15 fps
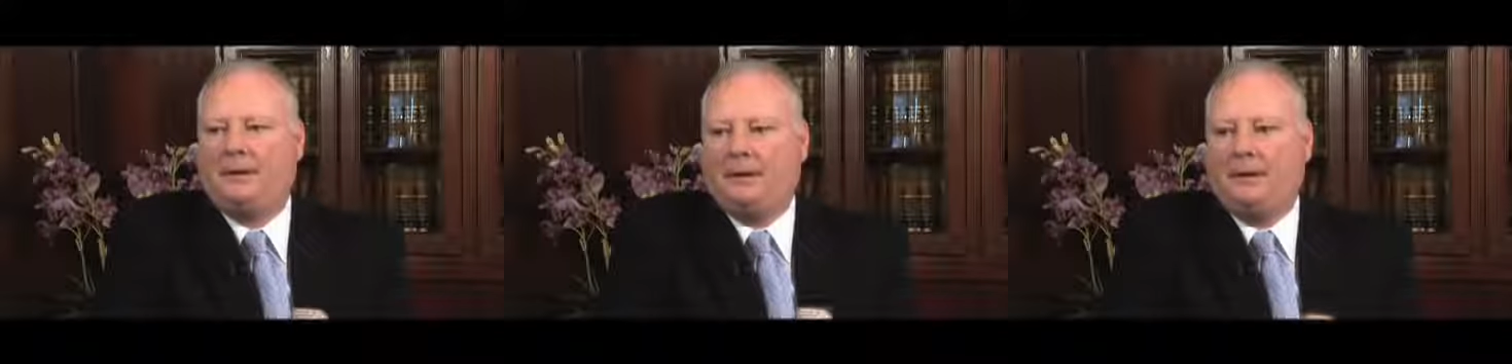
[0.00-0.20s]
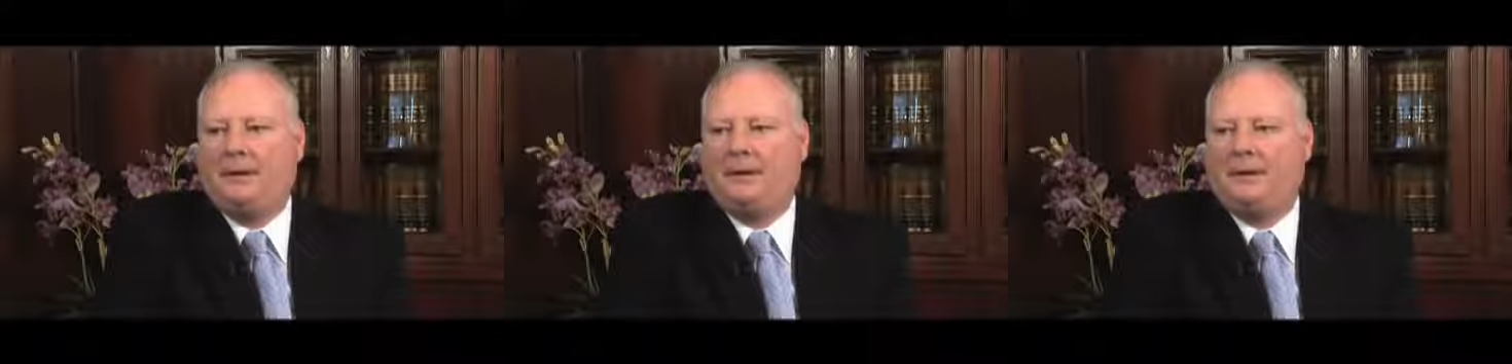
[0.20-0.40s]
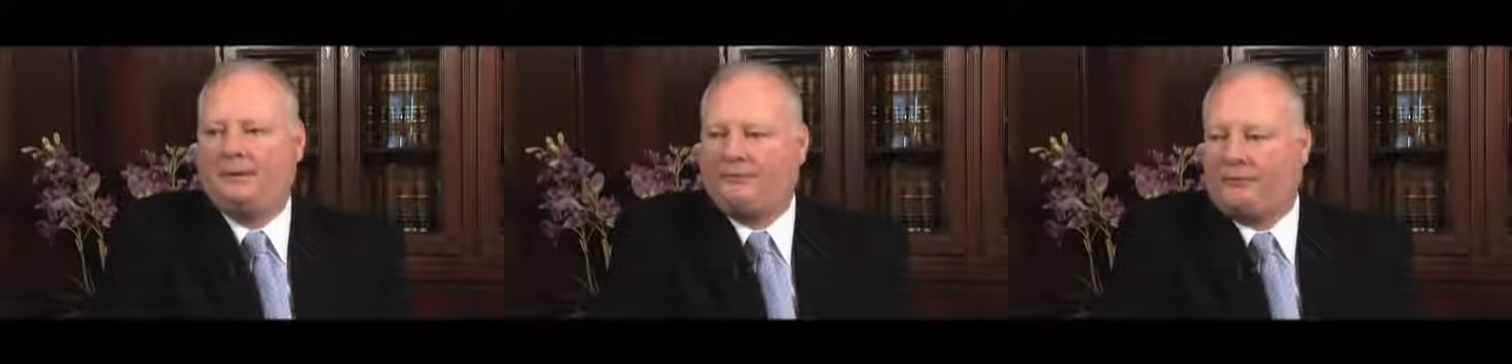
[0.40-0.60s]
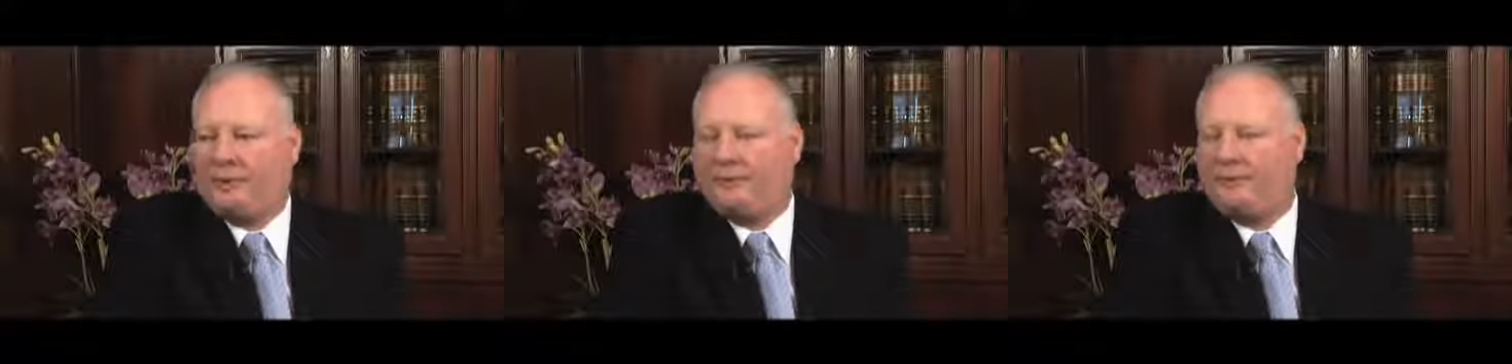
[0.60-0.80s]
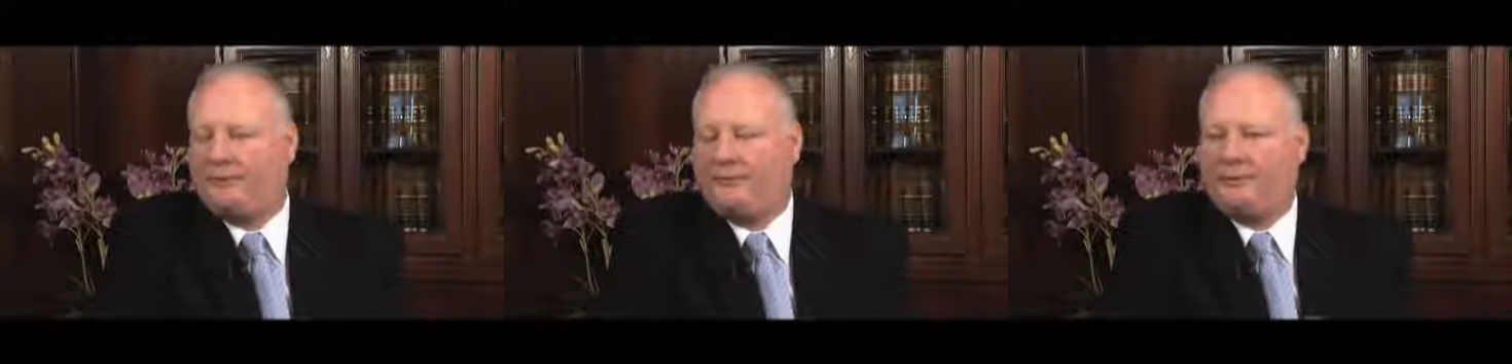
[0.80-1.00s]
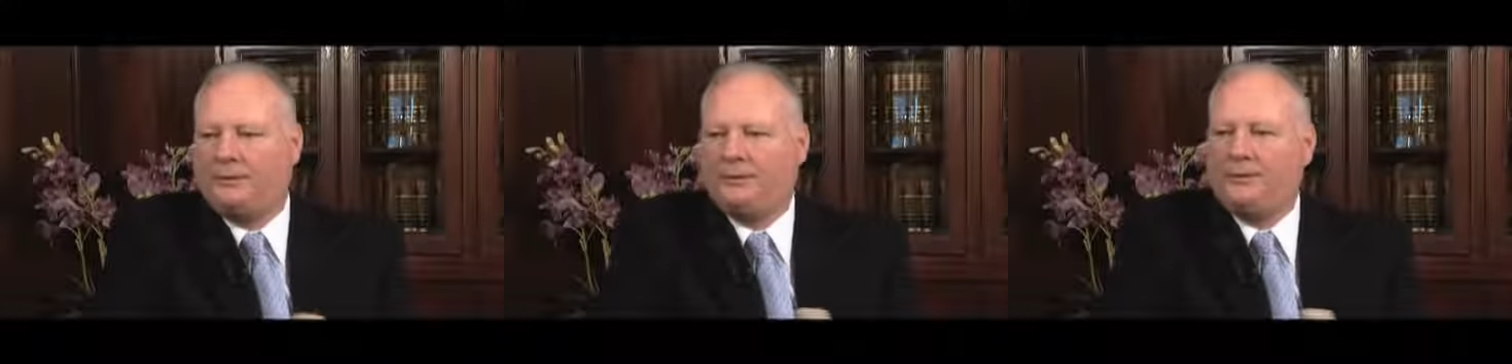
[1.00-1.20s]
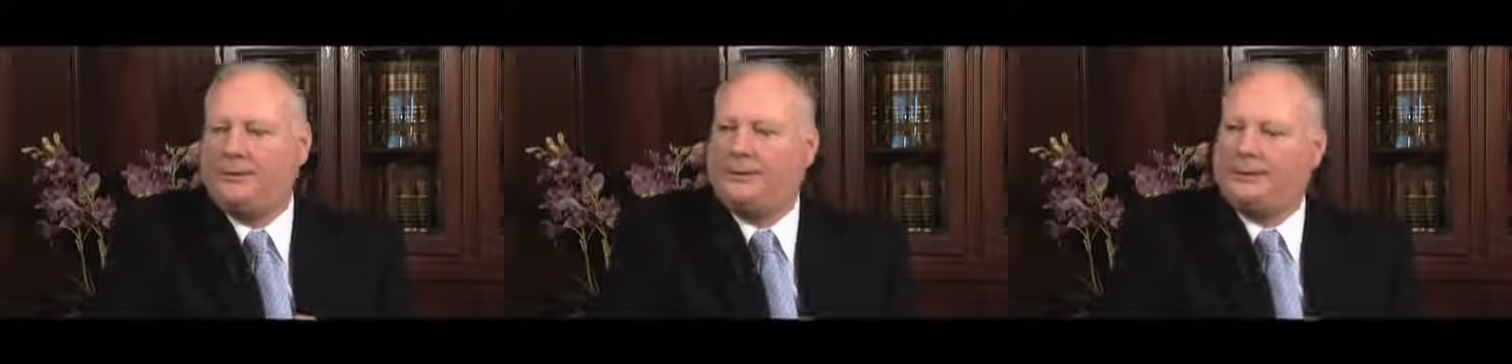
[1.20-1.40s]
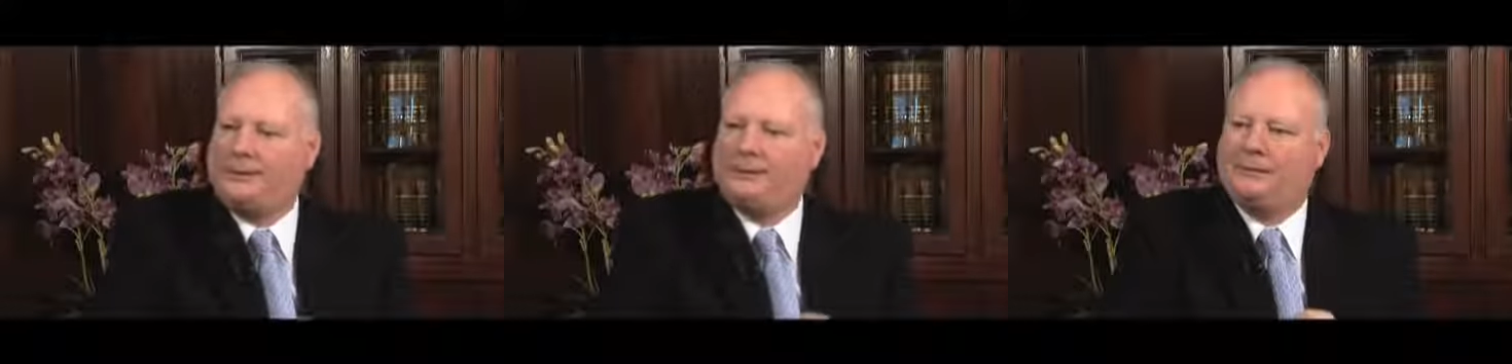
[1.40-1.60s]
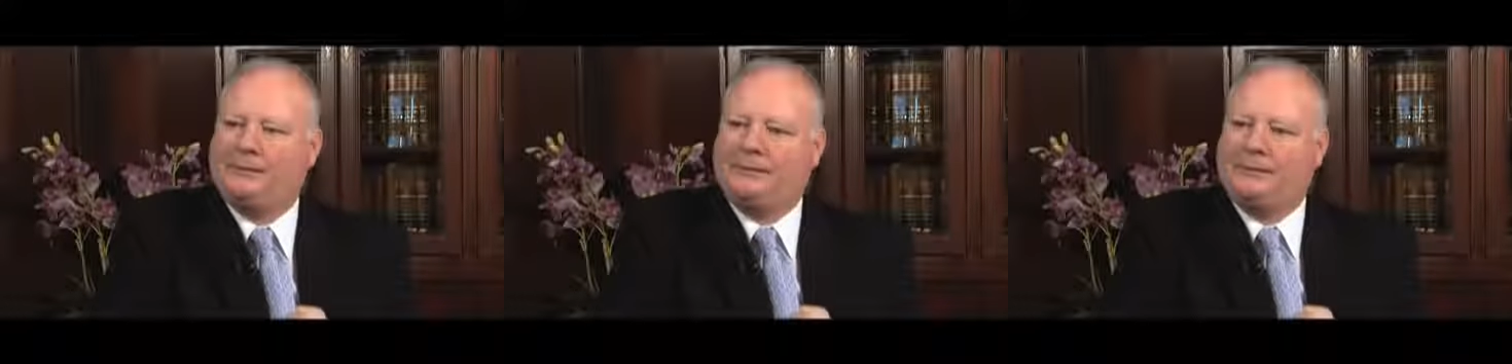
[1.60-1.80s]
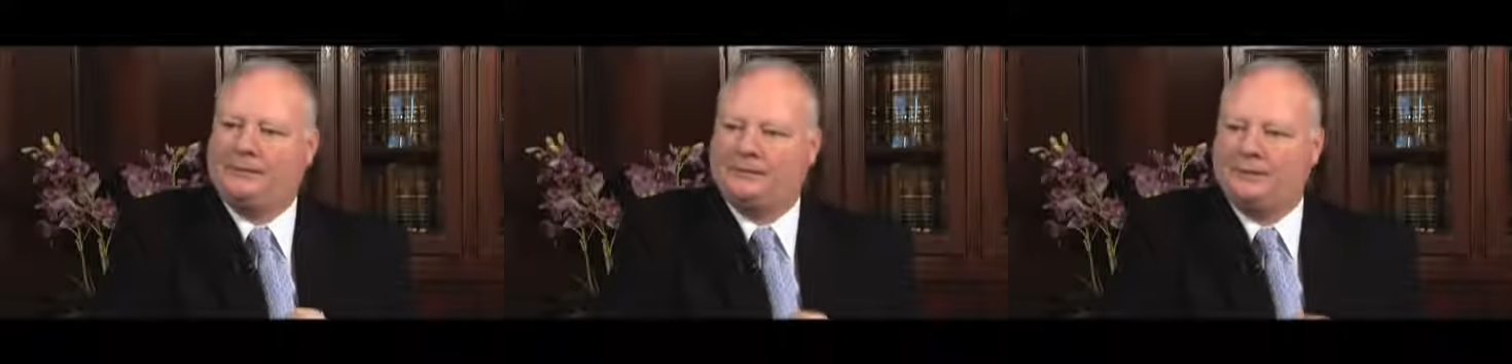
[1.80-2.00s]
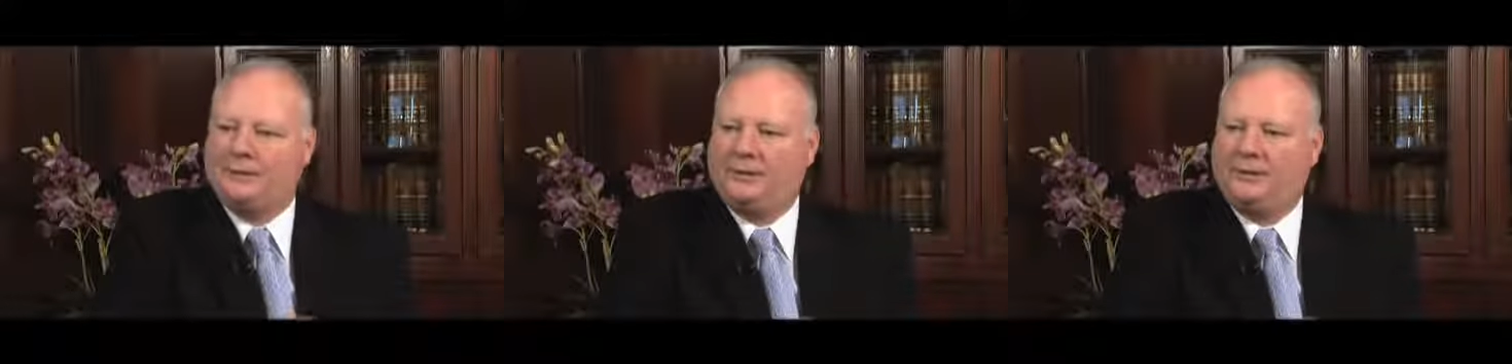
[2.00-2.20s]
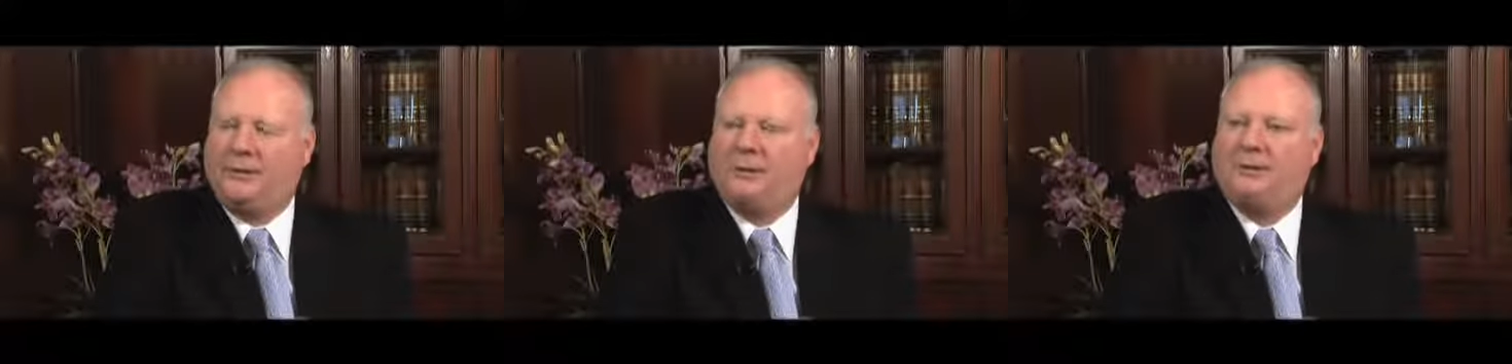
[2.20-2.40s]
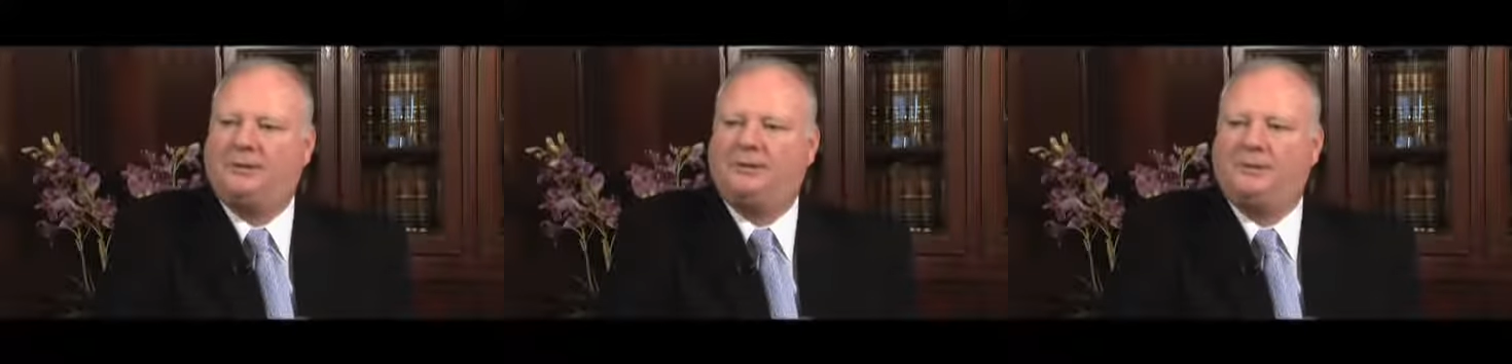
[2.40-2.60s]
and if I feel that there's a need